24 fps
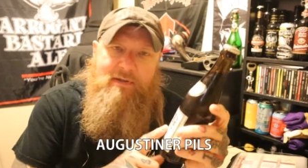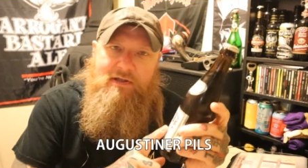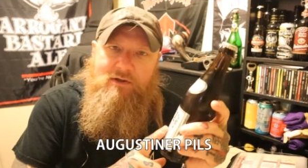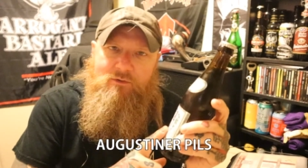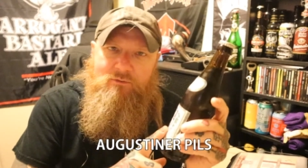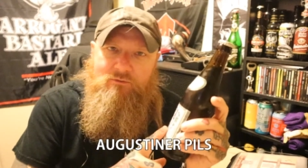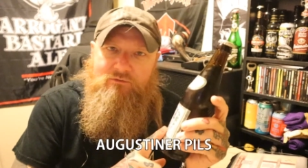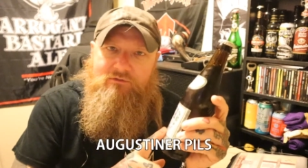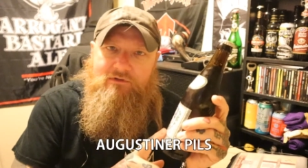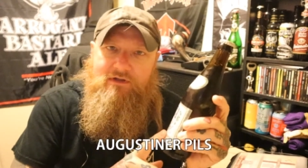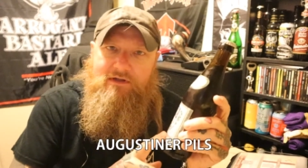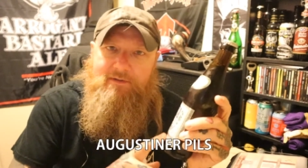
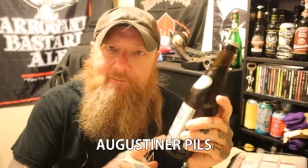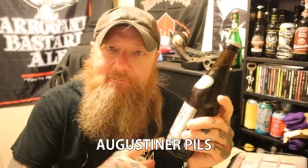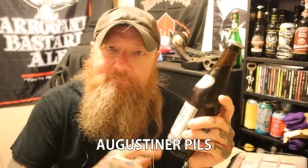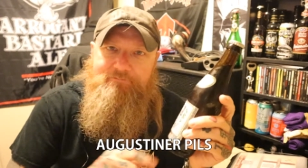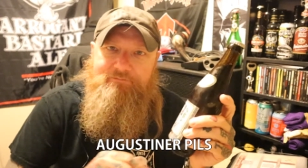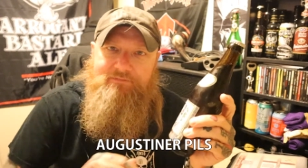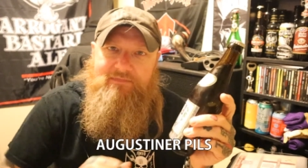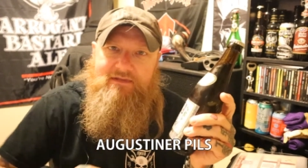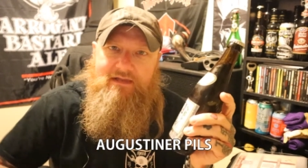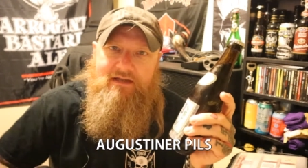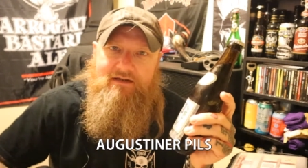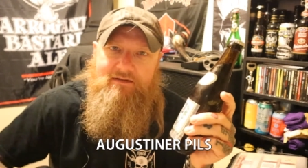Pilsner.
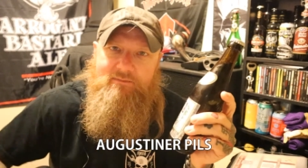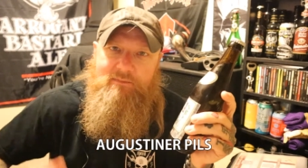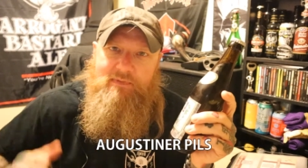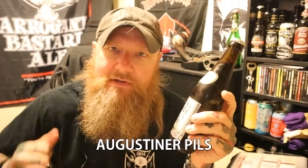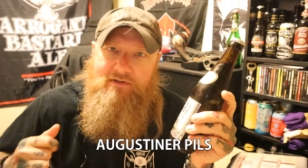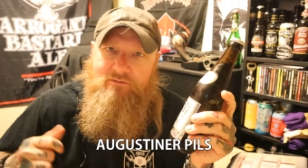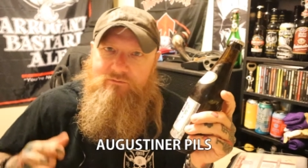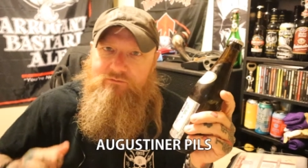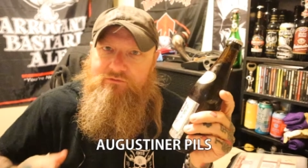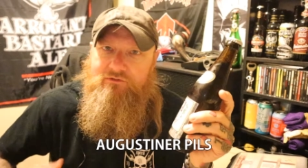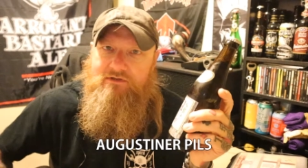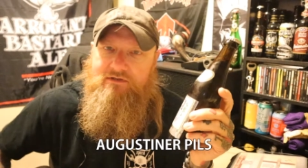Now, the
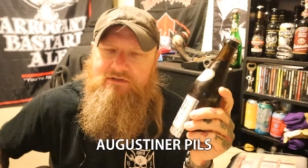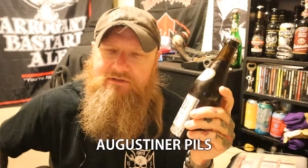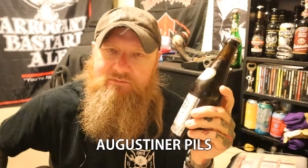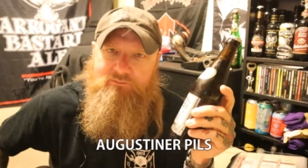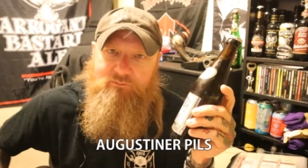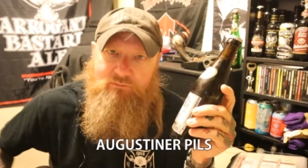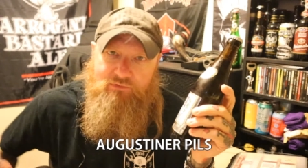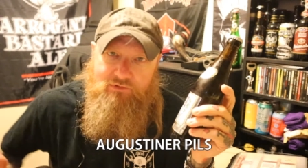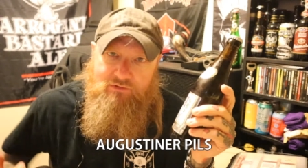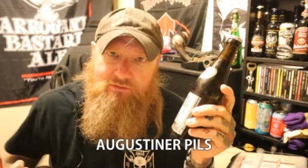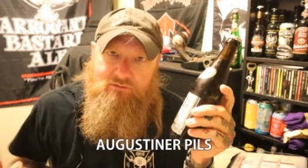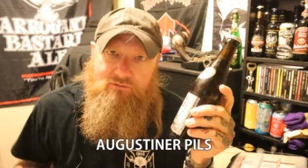Pilsner is
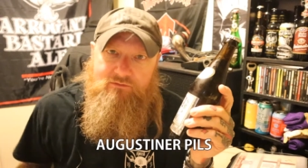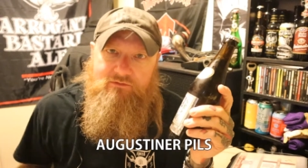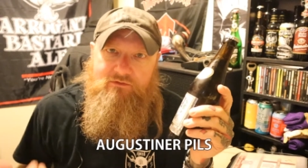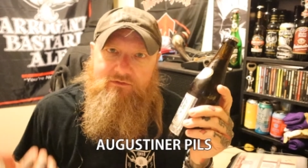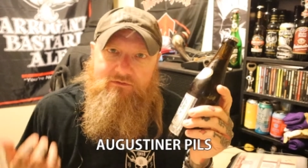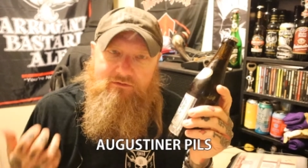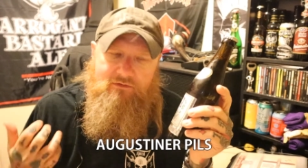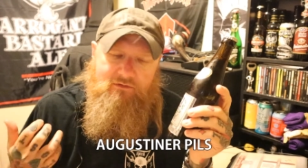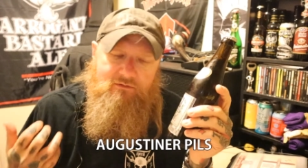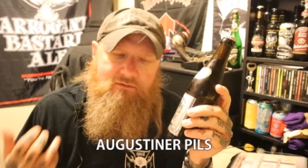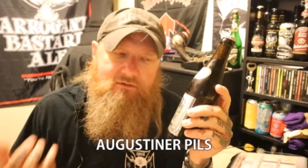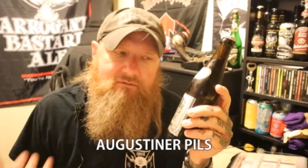brewed
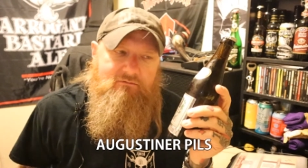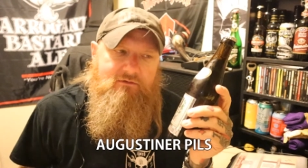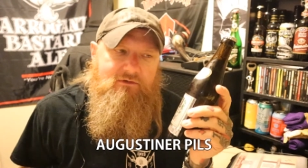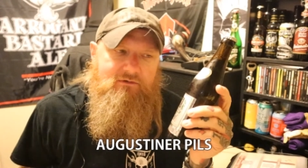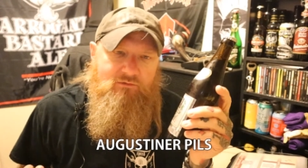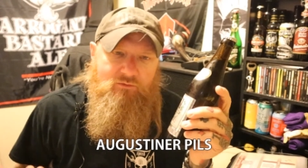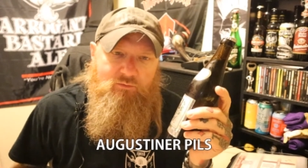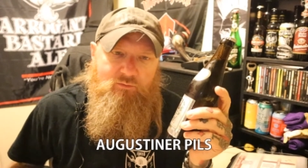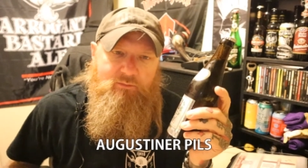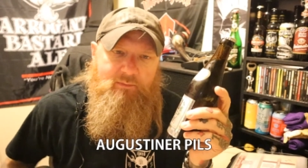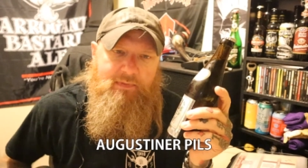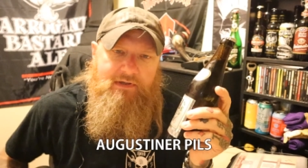to an
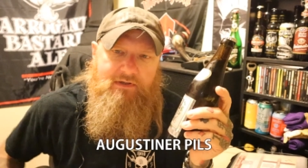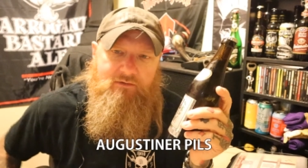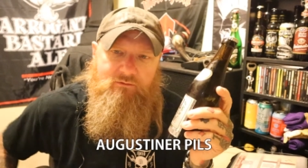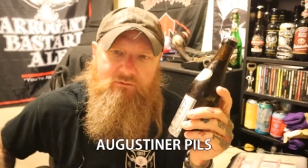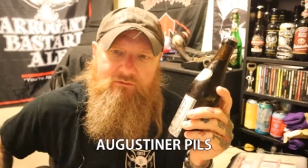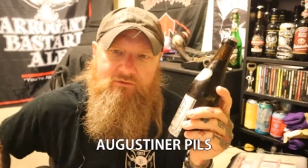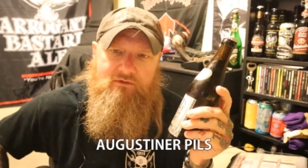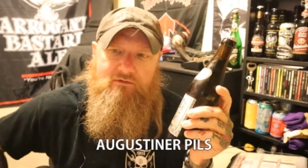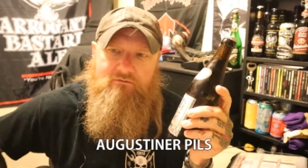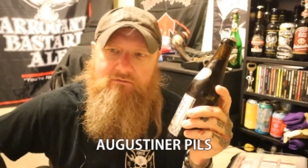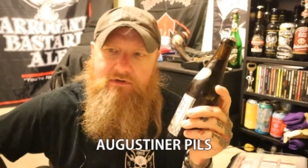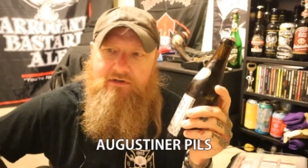original
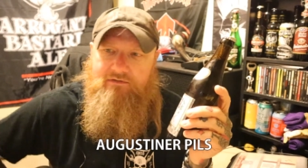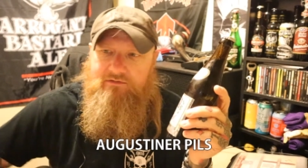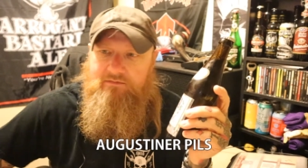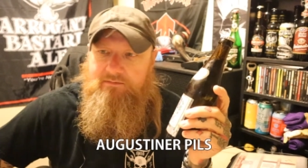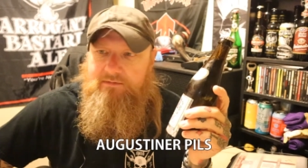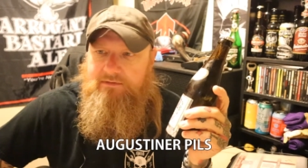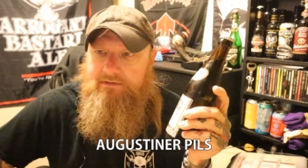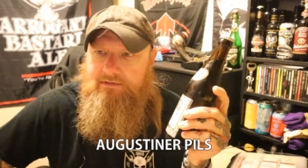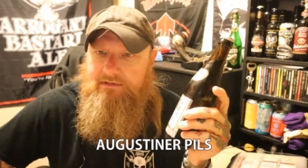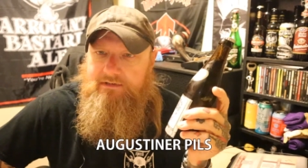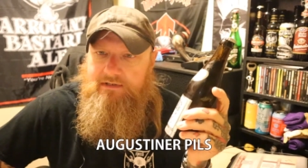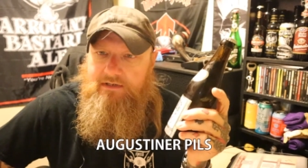Pilsner
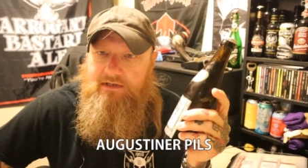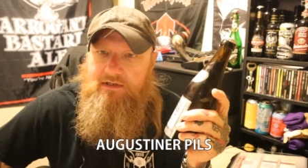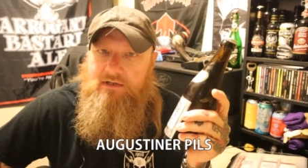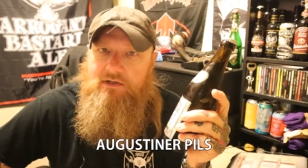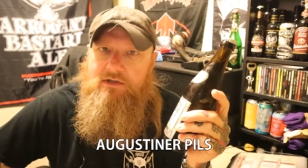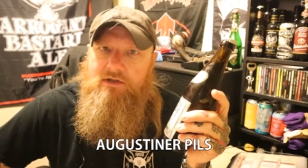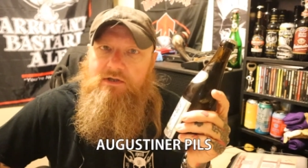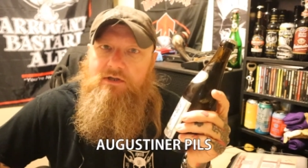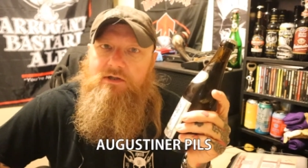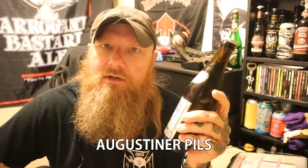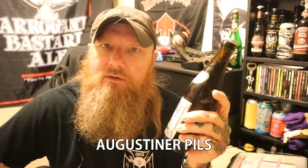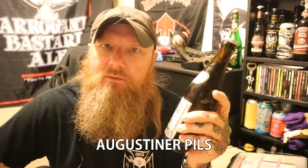recipe,
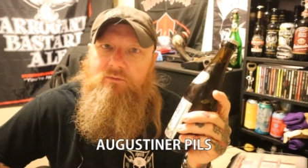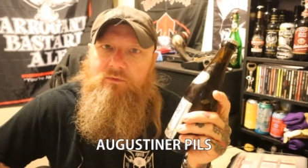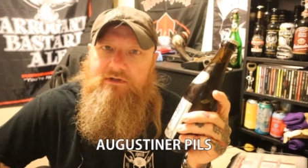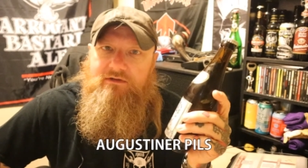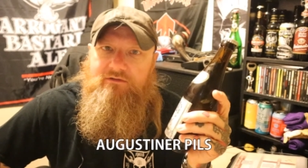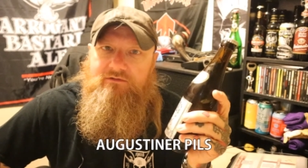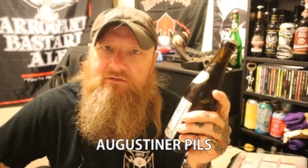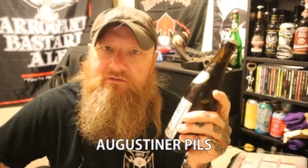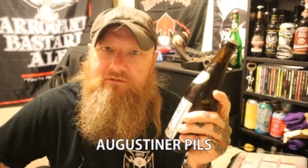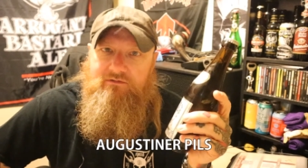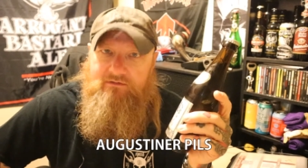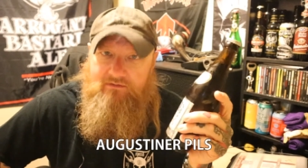
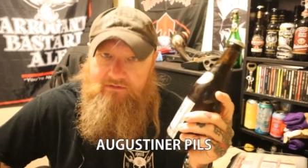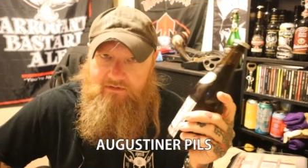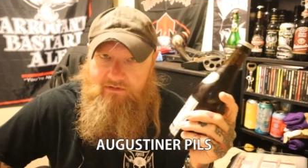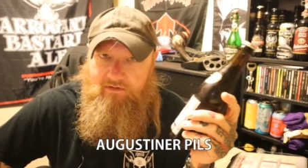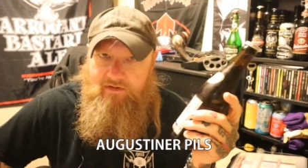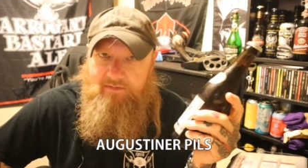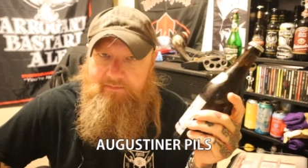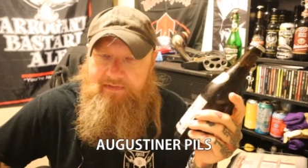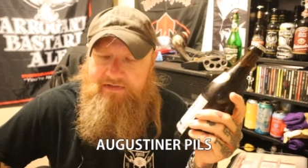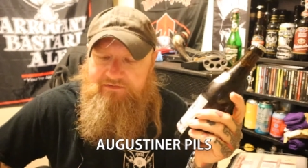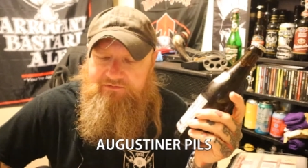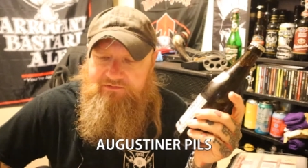which
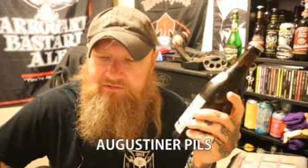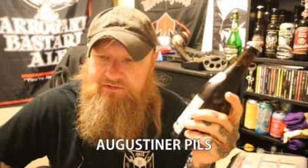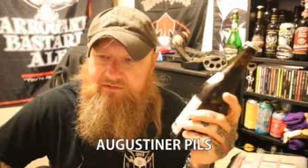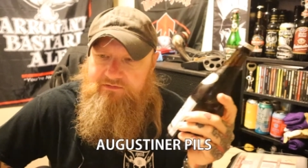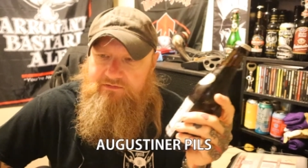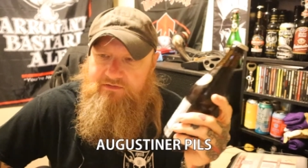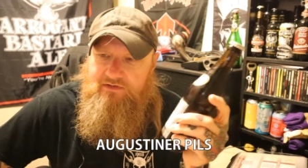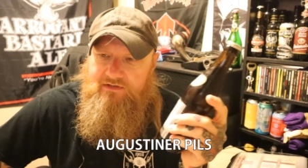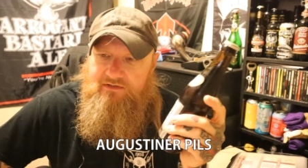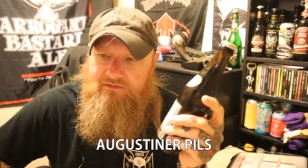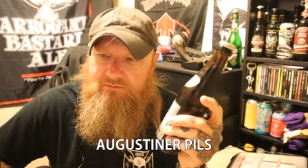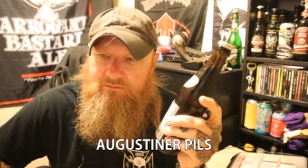I imagine
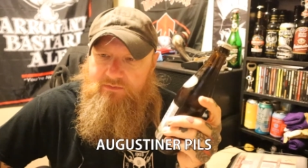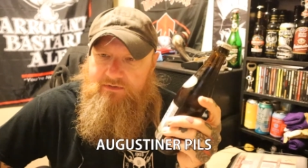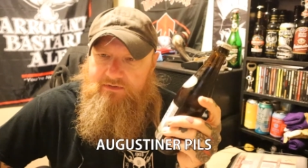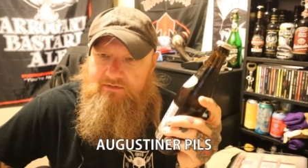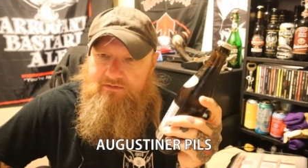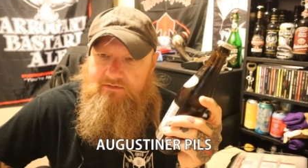contains